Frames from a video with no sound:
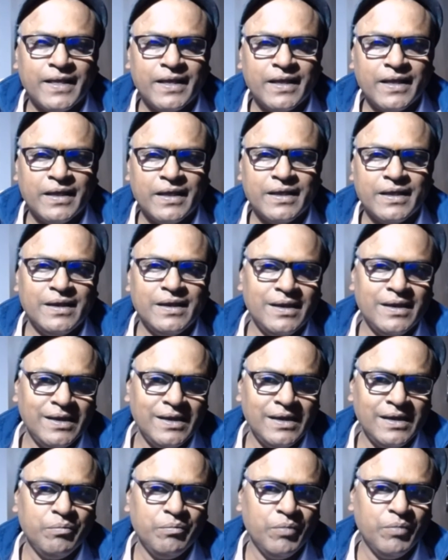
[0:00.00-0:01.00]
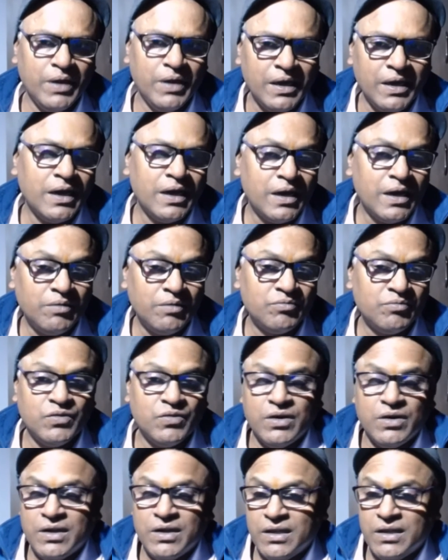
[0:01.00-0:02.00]
He may come
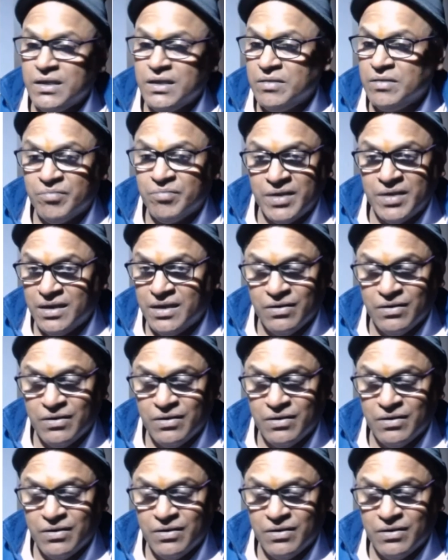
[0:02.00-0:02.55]
or he may